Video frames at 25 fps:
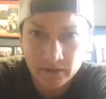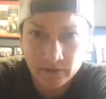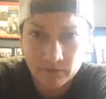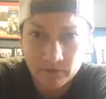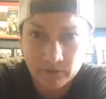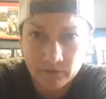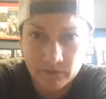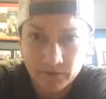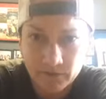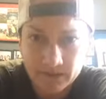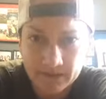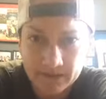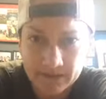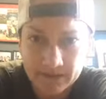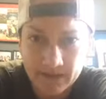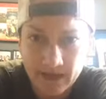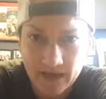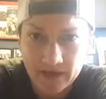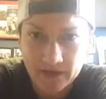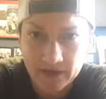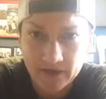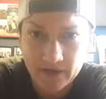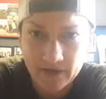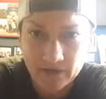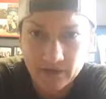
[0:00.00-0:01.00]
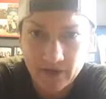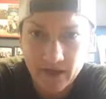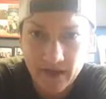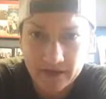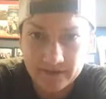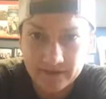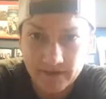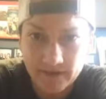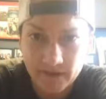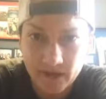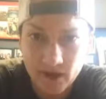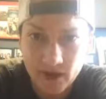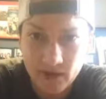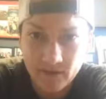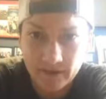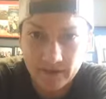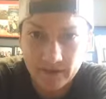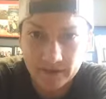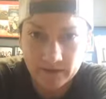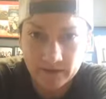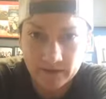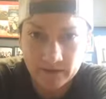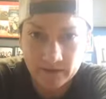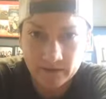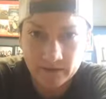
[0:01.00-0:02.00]
Ruthless 10U, how's it
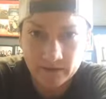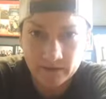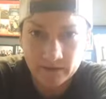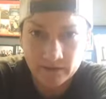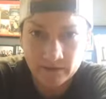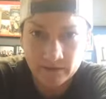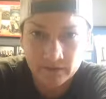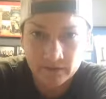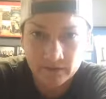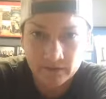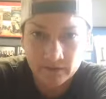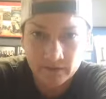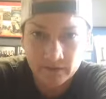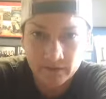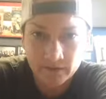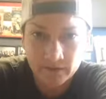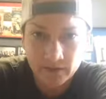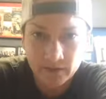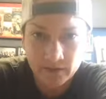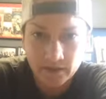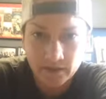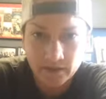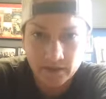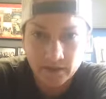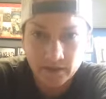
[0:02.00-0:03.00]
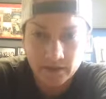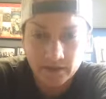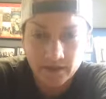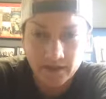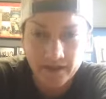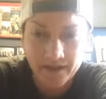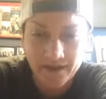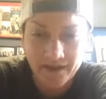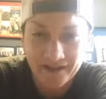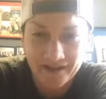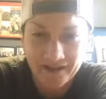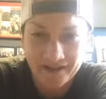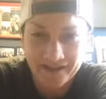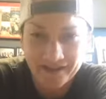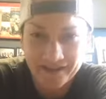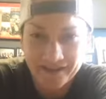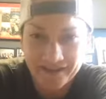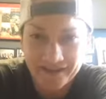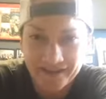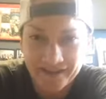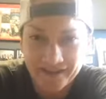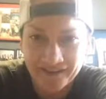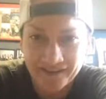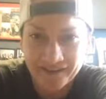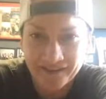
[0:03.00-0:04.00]
going? All
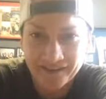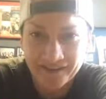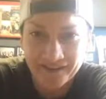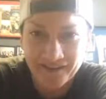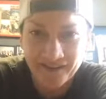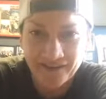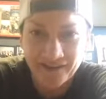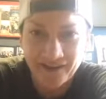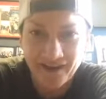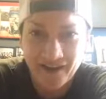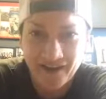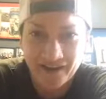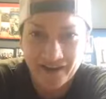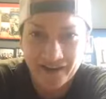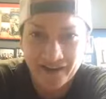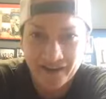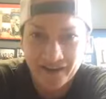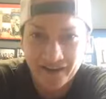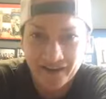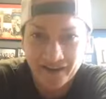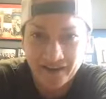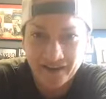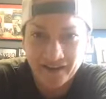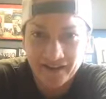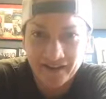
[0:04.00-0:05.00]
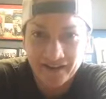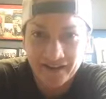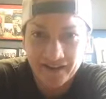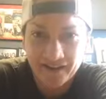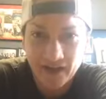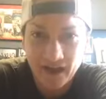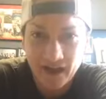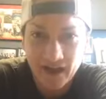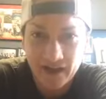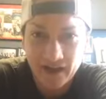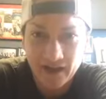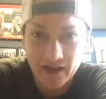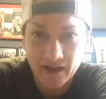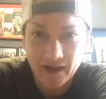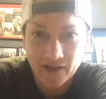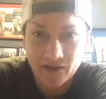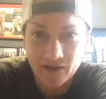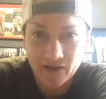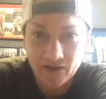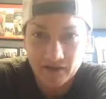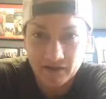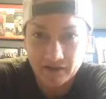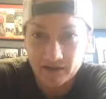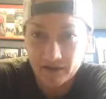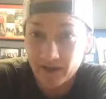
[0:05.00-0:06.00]
right.
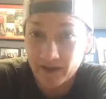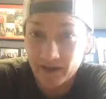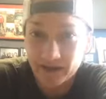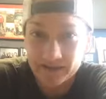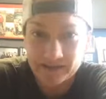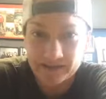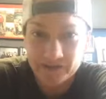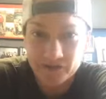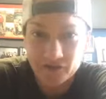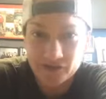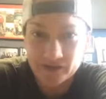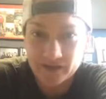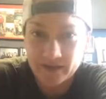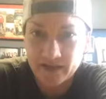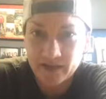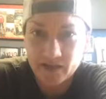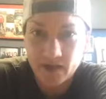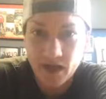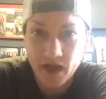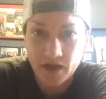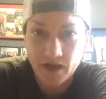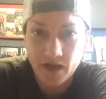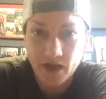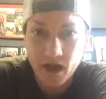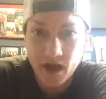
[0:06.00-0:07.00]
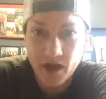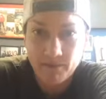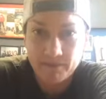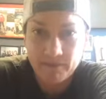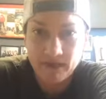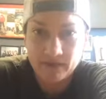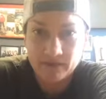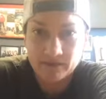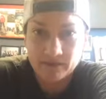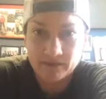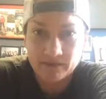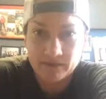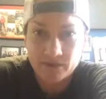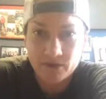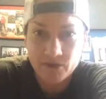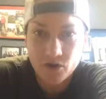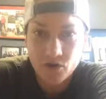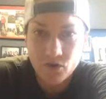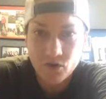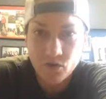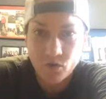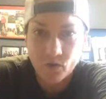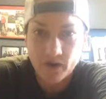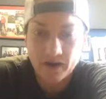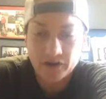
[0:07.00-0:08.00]
I just see a lot of comments, no
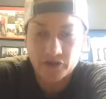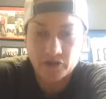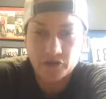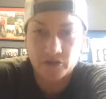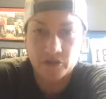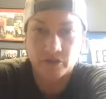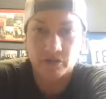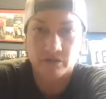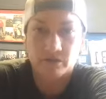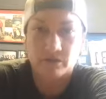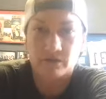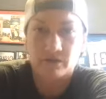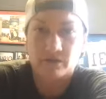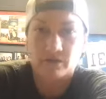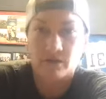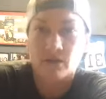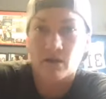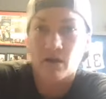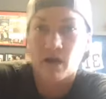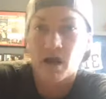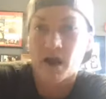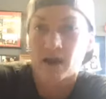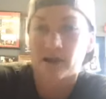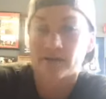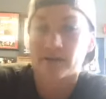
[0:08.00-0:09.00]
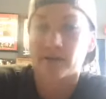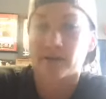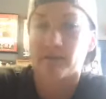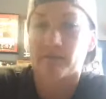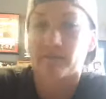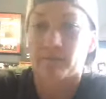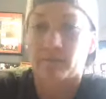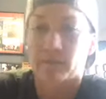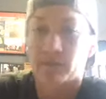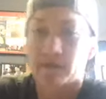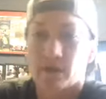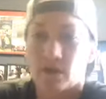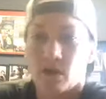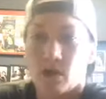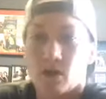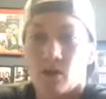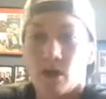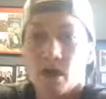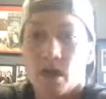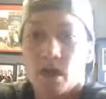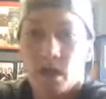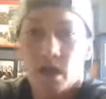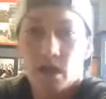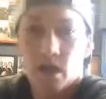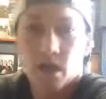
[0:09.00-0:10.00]
questions. Awesome. So a
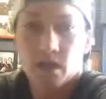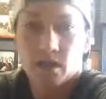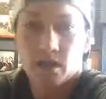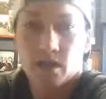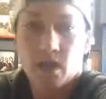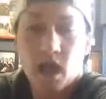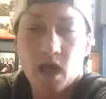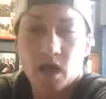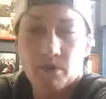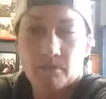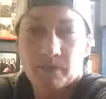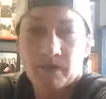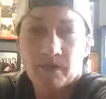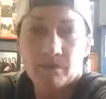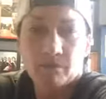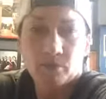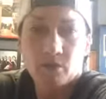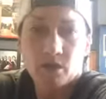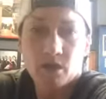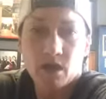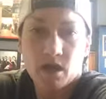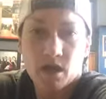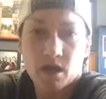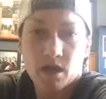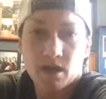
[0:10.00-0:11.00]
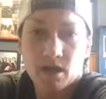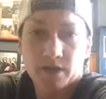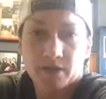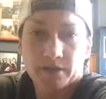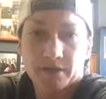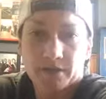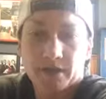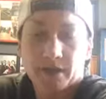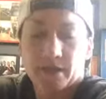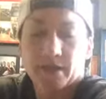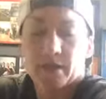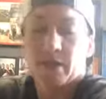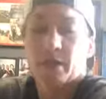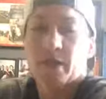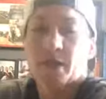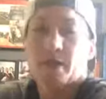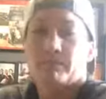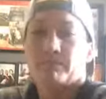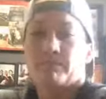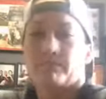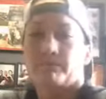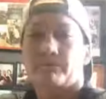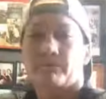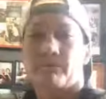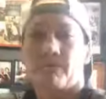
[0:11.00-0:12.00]
lot of people
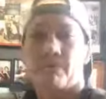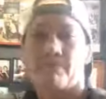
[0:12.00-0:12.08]
on.